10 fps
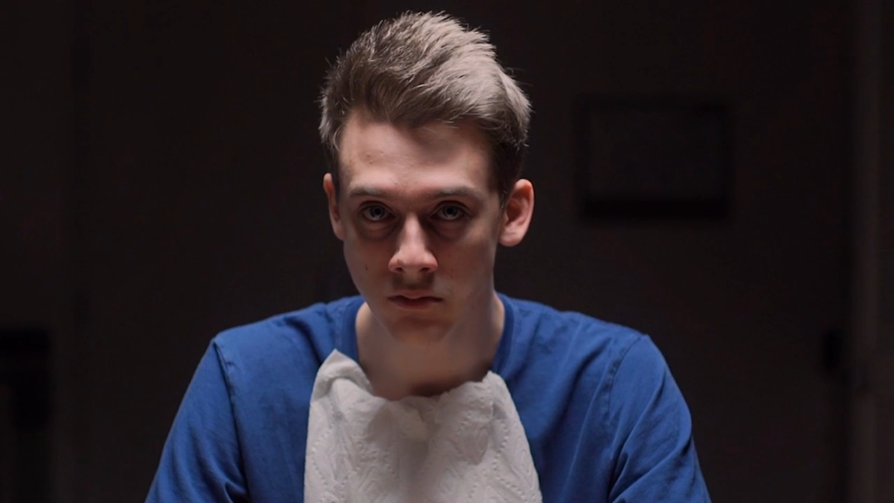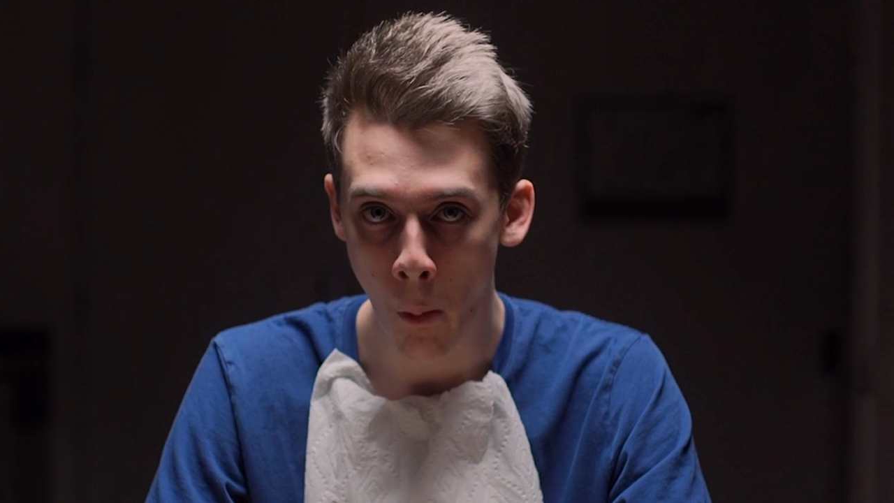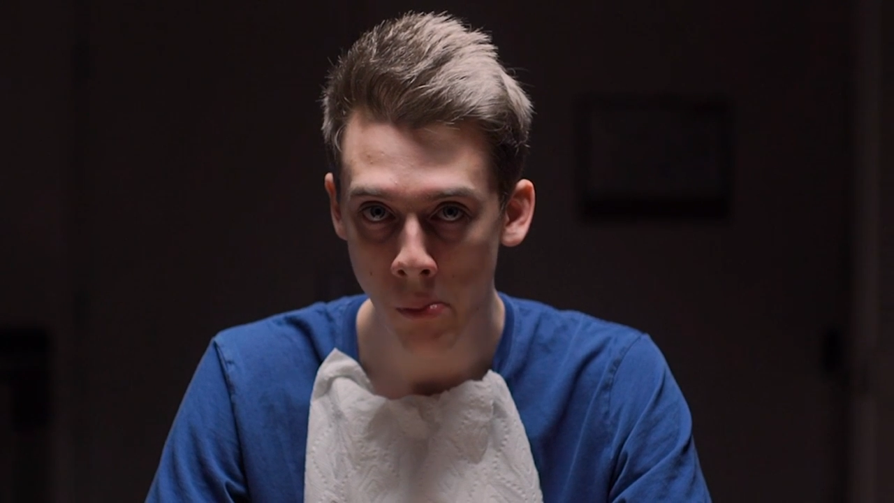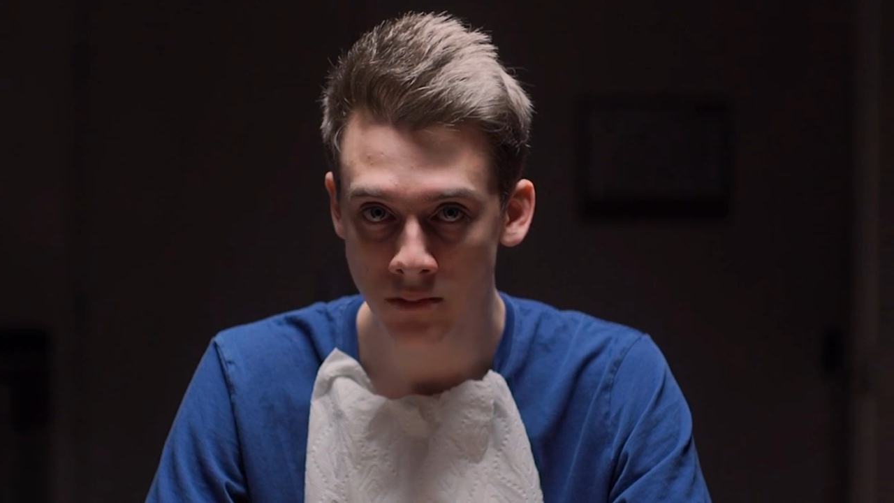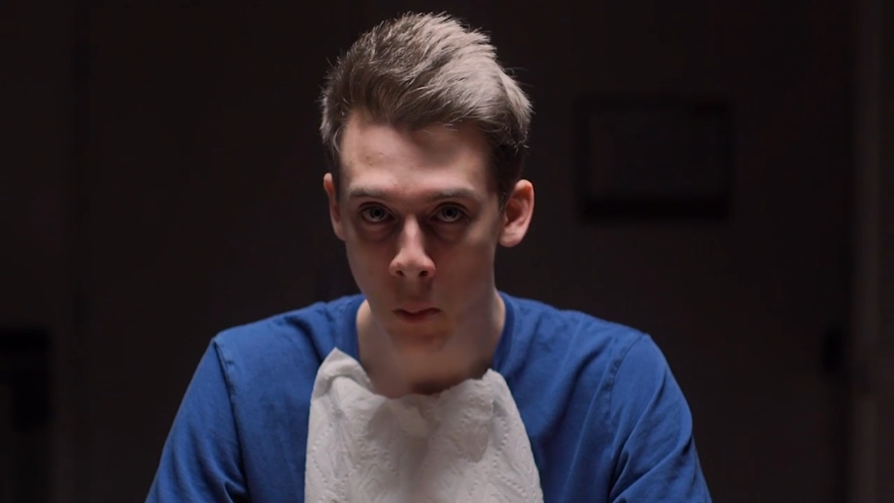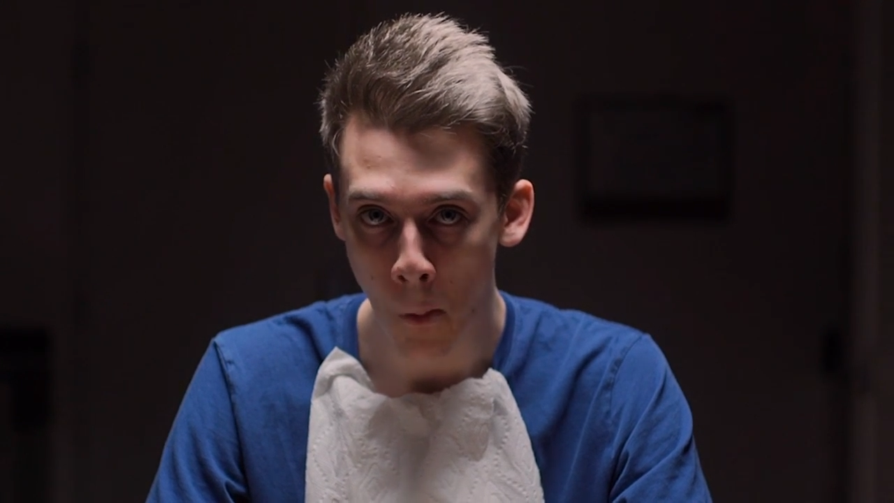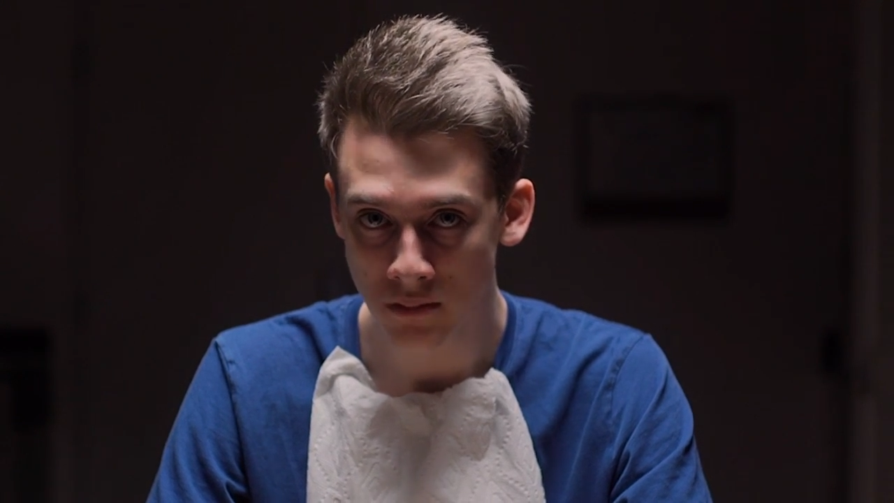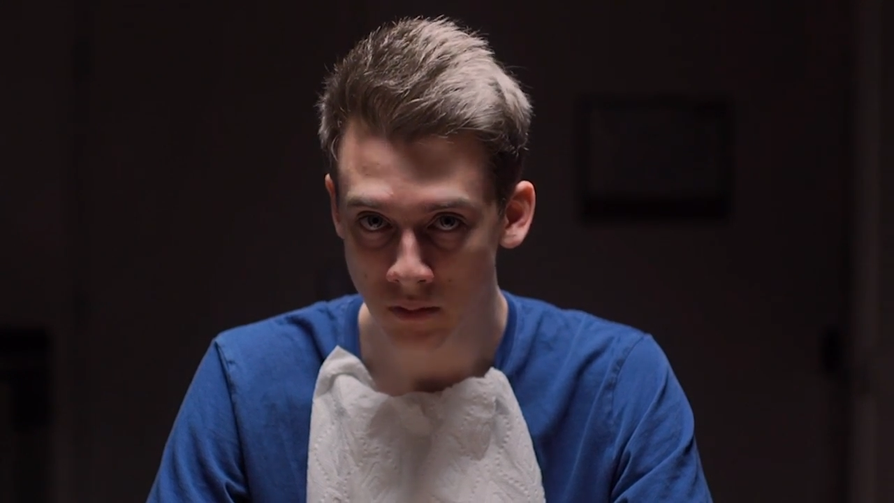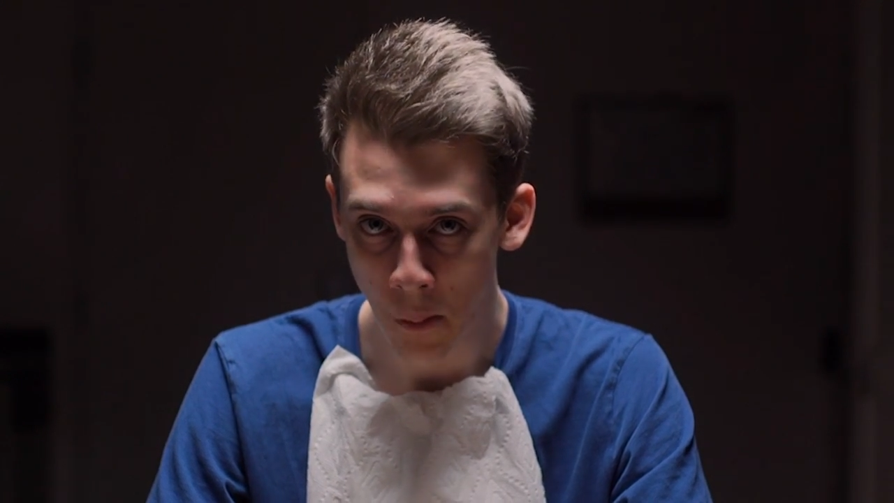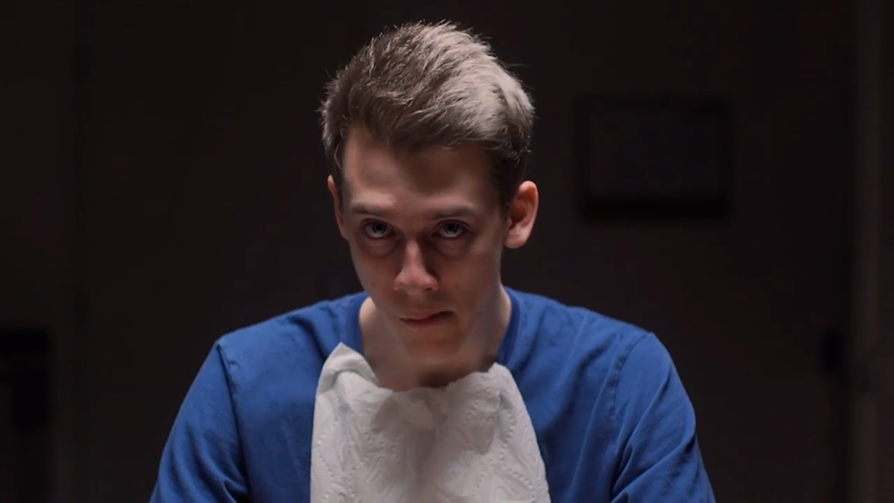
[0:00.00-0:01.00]
You're doing
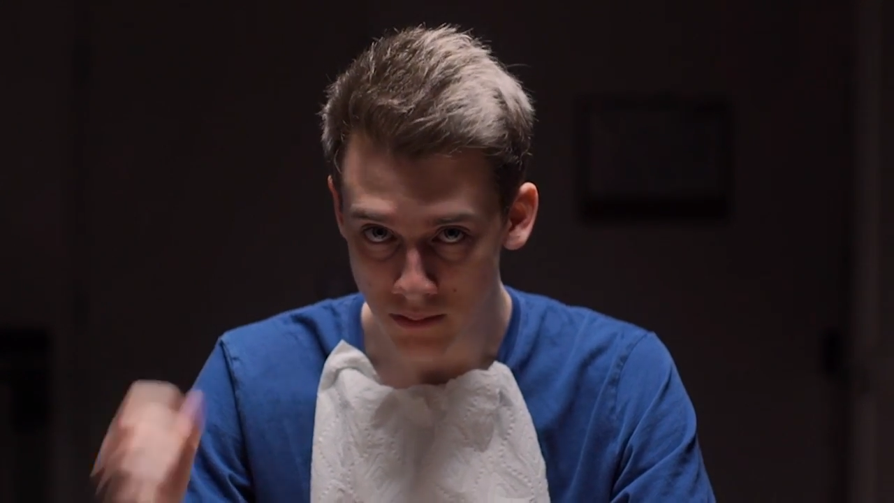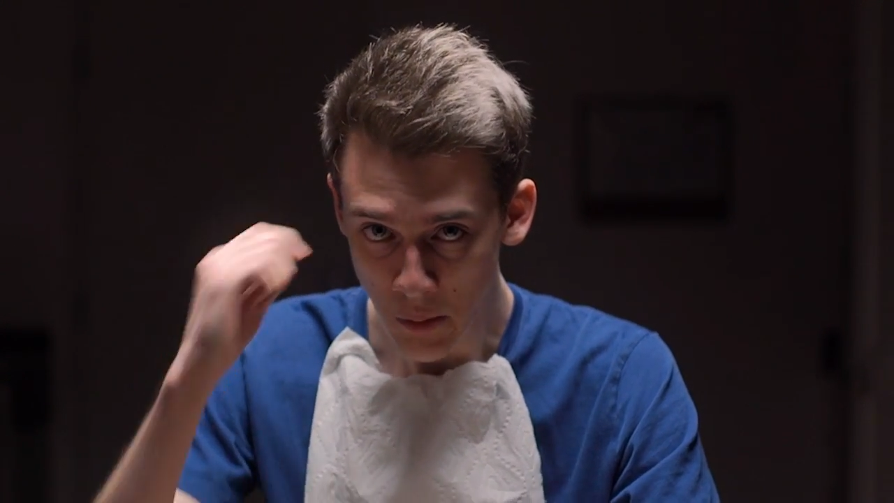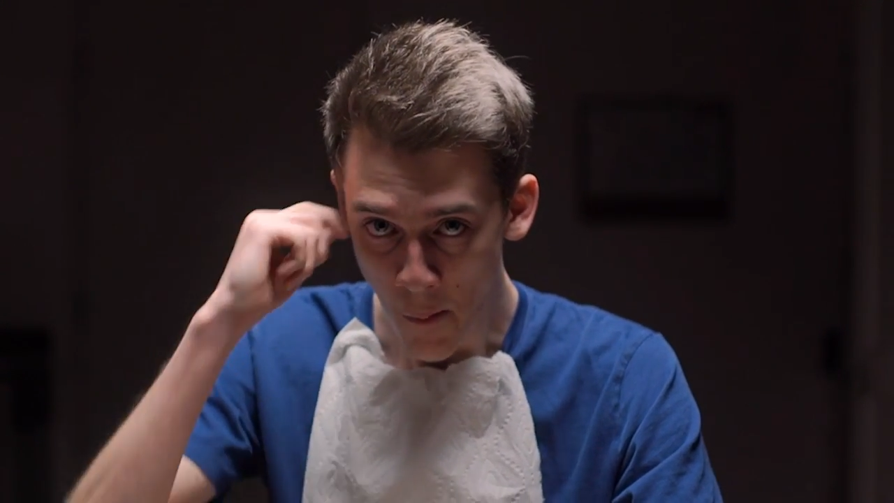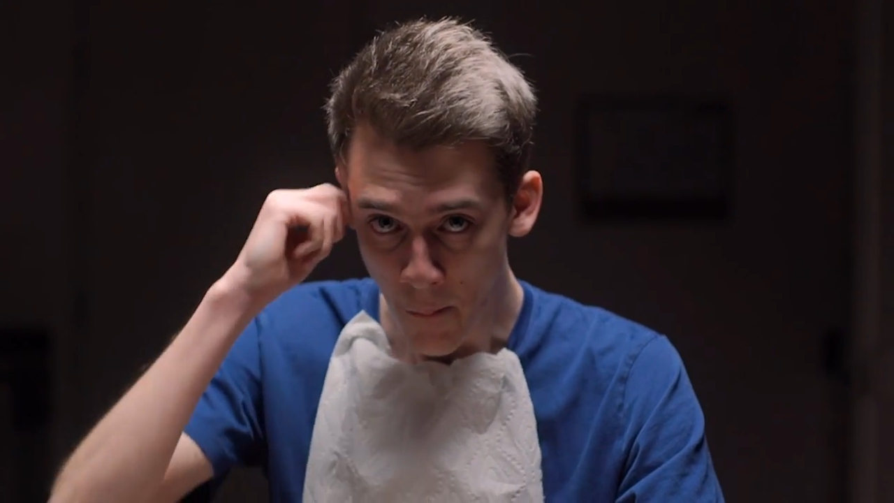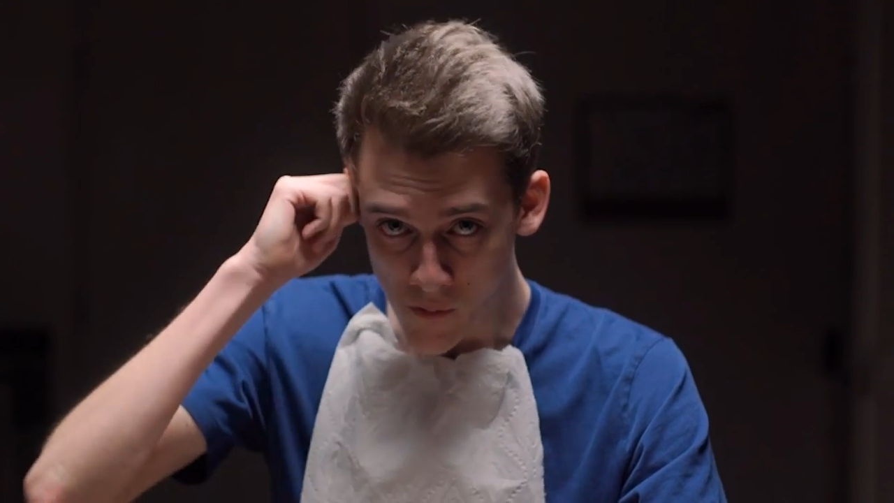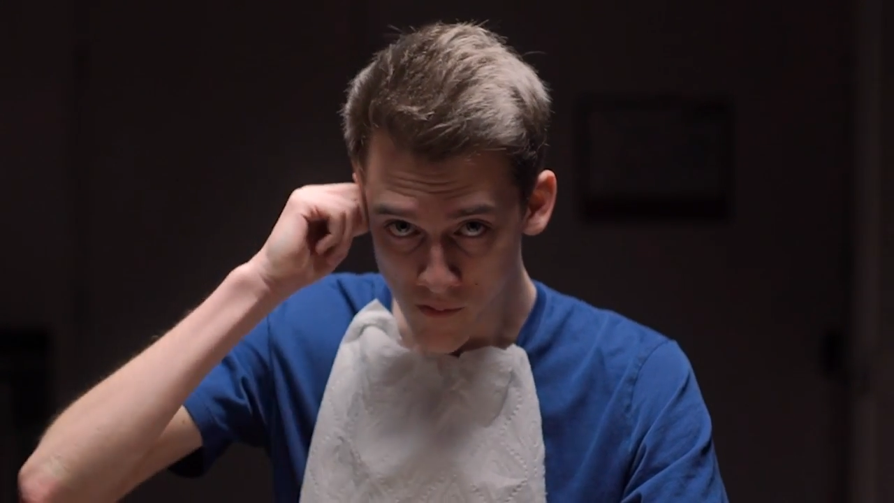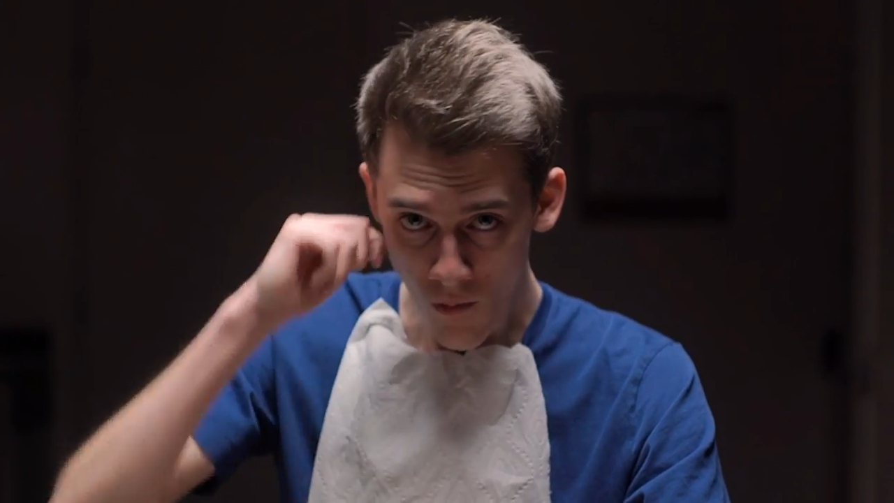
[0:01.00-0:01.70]
really well.